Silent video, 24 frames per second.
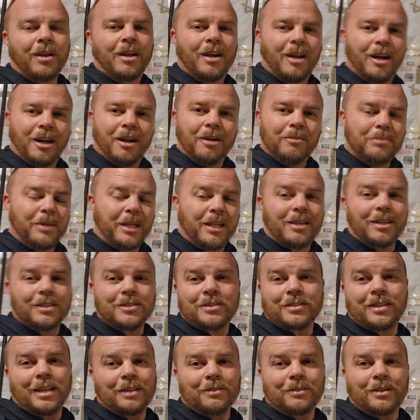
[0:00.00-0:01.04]
uh,
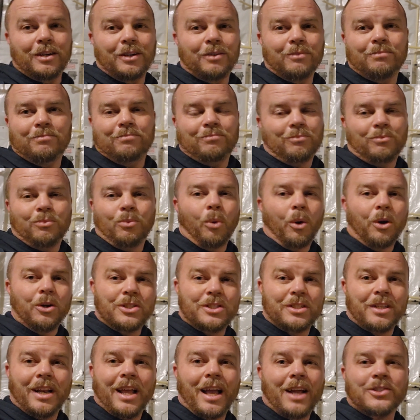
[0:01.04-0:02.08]
because then they're
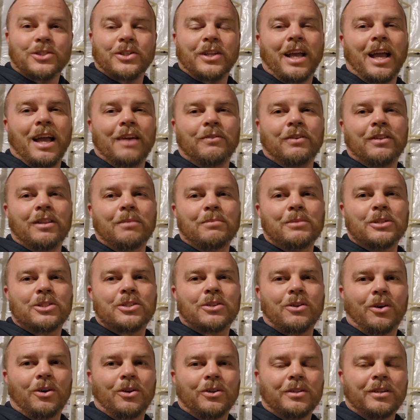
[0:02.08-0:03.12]
worse than actually having them
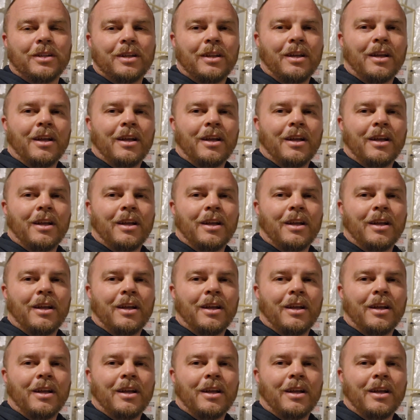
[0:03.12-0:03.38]
installed.